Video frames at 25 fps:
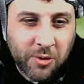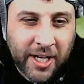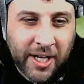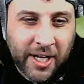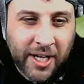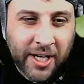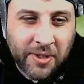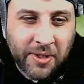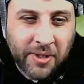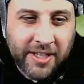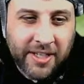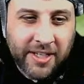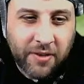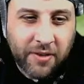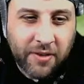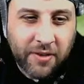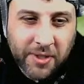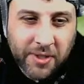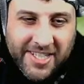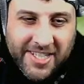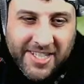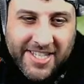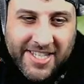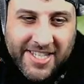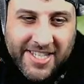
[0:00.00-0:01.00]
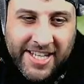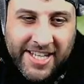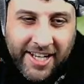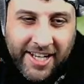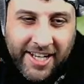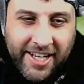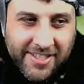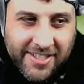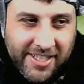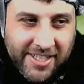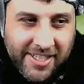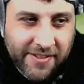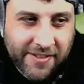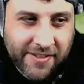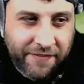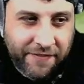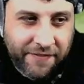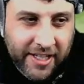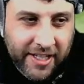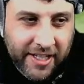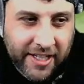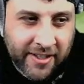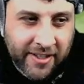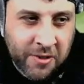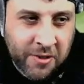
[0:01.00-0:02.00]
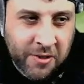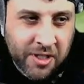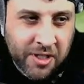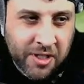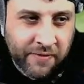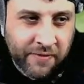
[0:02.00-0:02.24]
we'll leave you with the stats. Let's flick those over